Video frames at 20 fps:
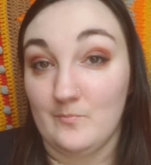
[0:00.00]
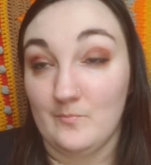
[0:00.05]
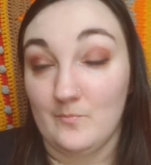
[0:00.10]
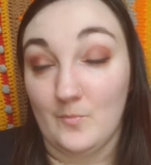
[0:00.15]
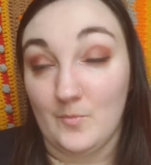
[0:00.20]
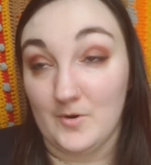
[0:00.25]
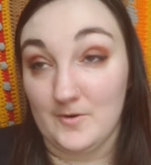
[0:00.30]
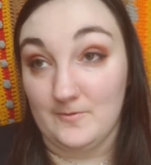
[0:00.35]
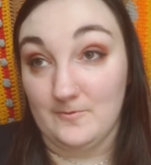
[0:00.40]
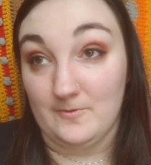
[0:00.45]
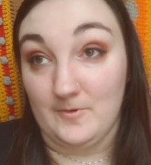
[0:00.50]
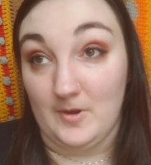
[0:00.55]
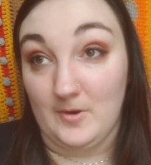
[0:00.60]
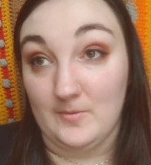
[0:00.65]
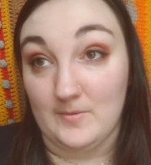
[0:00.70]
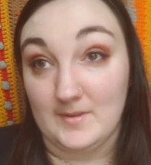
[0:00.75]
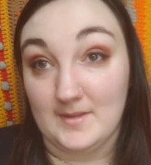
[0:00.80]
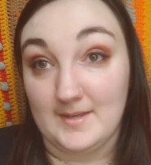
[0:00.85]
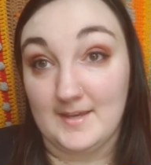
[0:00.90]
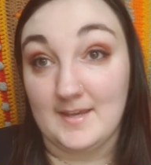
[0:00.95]
more
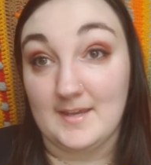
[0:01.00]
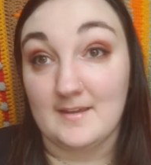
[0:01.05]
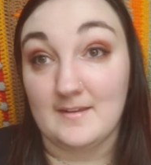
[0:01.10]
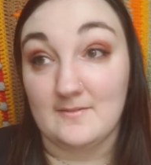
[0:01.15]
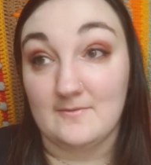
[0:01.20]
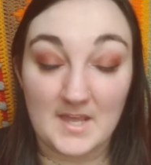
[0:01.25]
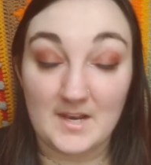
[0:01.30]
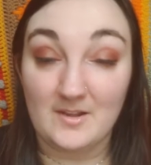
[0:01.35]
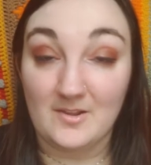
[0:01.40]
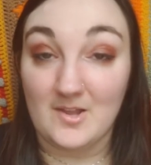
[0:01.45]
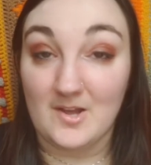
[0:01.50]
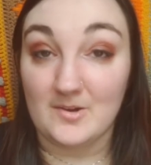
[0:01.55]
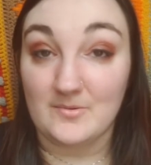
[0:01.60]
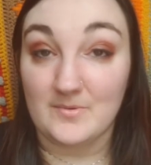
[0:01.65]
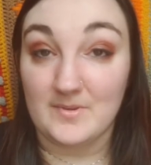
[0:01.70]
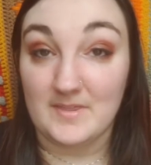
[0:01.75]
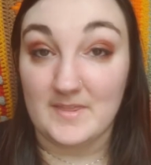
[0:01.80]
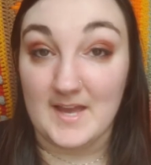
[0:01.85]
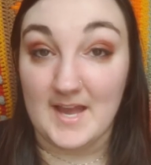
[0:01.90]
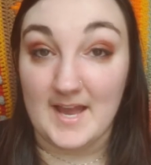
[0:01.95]
frequently. And along
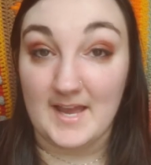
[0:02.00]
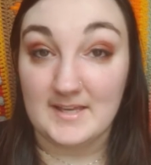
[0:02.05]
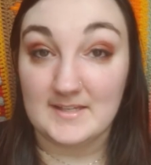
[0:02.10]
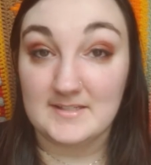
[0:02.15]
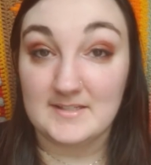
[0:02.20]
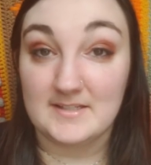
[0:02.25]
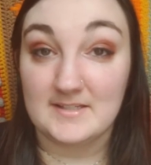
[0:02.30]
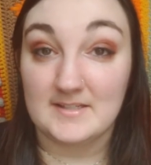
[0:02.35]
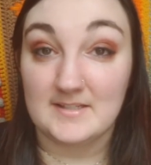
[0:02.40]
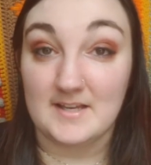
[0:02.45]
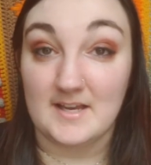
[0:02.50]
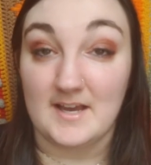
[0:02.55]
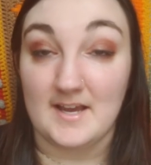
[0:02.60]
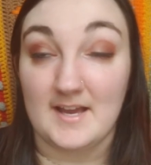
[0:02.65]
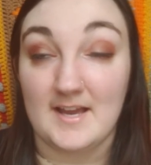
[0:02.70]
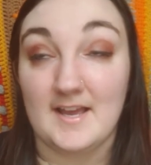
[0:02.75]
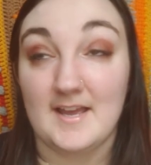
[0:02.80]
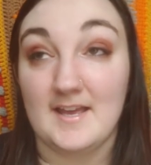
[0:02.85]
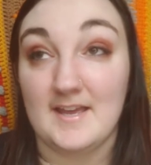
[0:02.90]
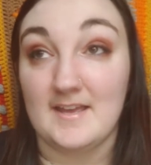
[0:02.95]
with that,
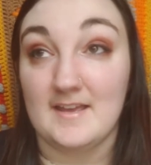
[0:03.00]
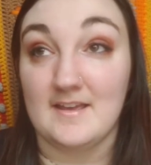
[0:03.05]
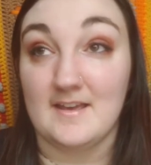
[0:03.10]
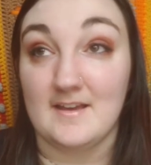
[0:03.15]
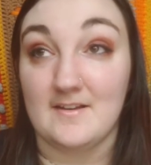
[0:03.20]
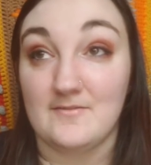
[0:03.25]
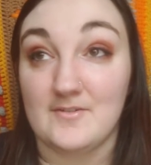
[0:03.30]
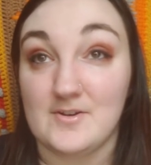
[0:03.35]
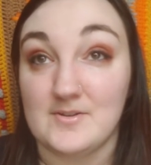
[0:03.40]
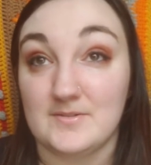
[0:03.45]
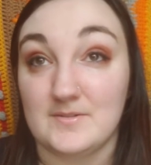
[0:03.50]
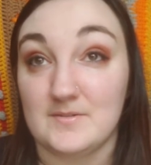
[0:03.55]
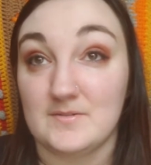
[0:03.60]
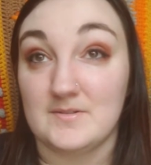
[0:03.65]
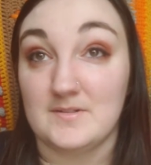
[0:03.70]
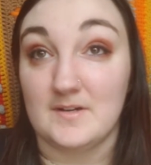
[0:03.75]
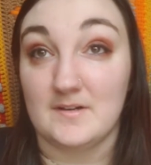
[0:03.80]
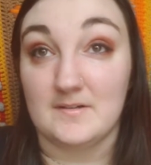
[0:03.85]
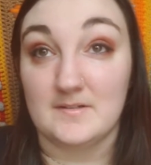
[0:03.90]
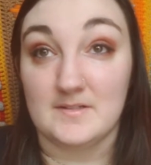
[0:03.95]
I have also
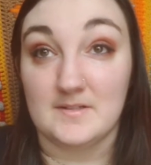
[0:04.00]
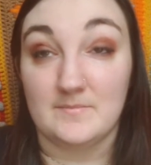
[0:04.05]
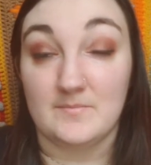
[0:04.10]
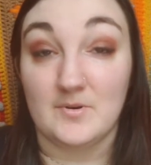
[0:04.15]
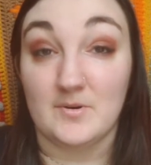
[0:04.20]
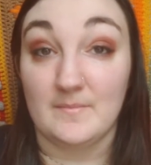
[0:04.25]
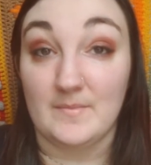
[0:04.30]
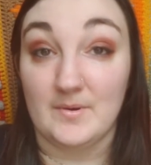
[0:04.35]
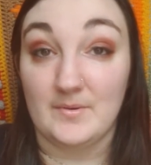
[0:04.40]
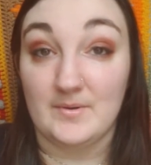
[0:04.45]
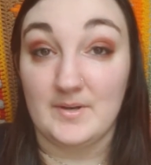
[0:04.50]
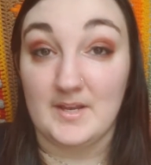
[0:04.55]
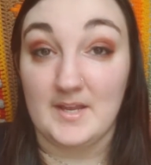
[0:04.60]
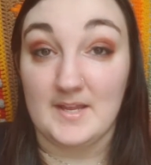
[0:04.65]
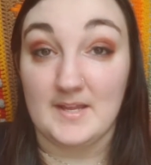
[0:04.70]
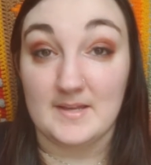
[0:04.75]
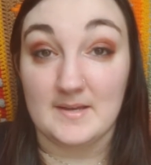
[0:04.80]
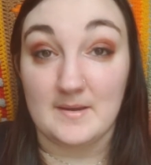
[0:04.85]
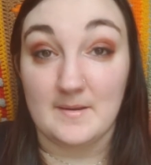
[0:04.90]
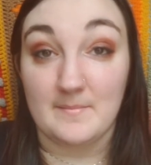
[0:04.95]
started
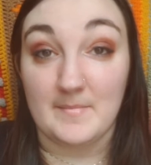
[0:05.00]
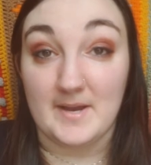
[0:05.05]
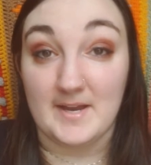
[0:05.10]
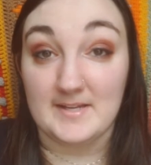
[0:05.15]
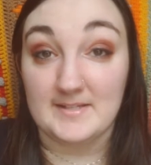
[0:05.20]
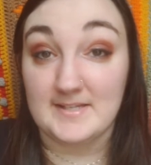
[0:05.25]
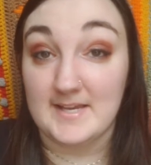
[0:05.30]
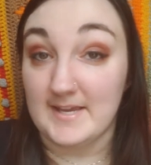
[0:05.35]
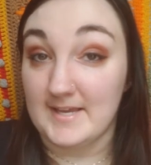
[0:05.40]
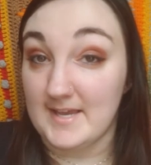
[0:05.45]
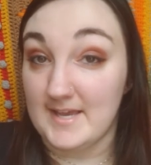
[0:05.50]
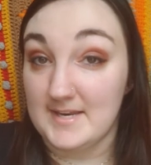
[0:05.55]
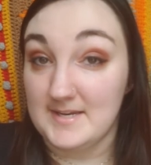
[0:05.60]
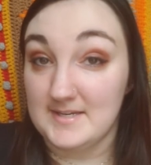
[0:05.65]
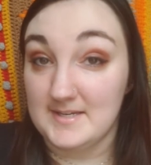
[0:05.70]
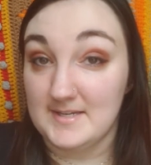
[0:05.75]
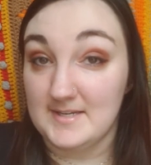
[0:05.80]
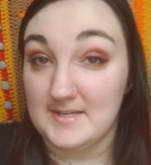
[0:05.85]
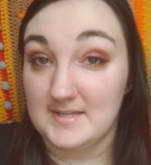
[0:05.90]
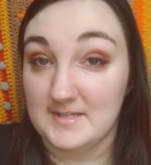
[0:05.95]
promoting my tech
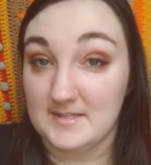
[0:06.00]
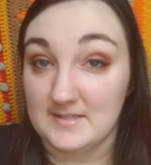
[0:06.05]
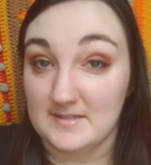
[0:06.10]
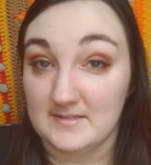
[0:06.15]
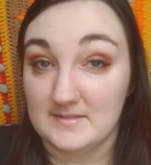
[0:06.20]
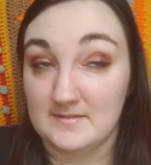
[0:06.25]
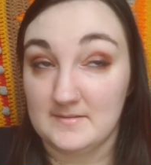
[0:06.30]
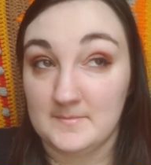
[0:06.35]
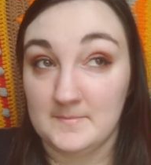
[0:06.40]
editing